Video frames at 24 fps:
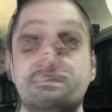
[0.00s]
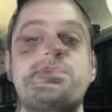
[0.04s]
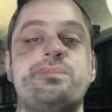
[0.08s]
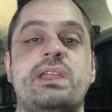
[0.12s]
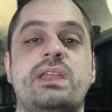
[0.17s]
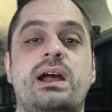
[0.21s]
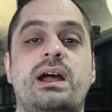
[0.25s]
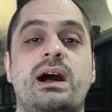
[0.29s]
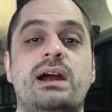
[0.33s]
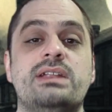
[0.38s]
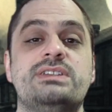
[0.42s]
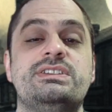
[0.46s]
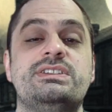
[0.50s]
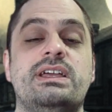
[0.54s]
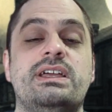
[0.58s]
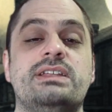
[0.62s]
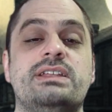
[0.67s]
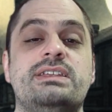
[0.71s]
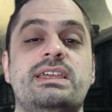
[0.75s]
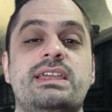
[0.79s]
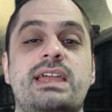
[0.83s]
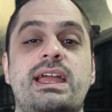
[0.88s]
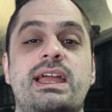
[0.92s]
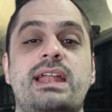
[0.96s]
Honestly, I'll
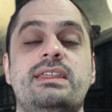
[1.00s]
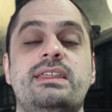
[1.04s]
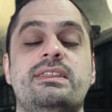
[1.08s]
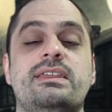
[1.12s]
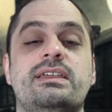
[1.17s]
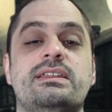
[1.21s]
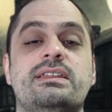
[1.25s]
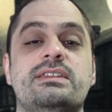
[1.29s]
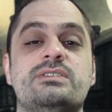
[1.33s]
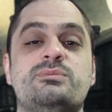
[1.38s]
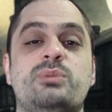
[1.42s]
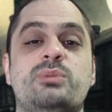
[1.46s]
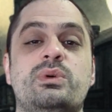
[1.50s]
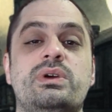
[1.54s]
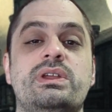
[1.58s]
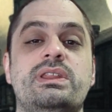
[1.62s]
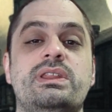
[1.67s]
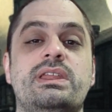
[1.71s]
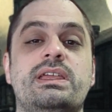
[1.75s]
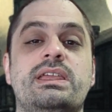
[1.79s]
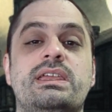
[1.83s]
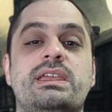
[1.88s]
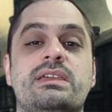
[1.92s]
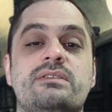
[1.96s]
take anything at this point
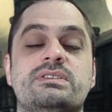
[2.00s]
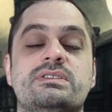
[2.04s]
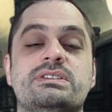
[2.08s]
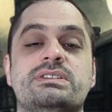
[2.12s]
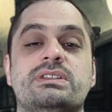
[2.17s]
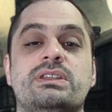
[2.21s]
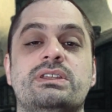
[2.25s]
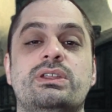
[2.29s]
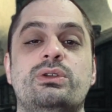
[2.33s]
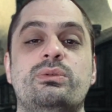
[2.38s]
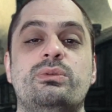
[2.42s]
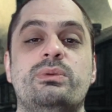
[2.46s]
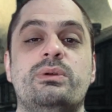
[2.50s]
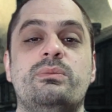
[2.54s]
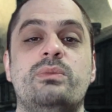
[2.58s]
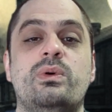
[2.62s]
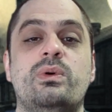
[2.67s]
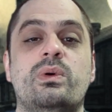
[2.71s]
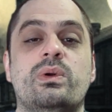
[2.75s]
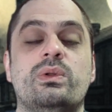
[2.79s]
that gives us a little bit more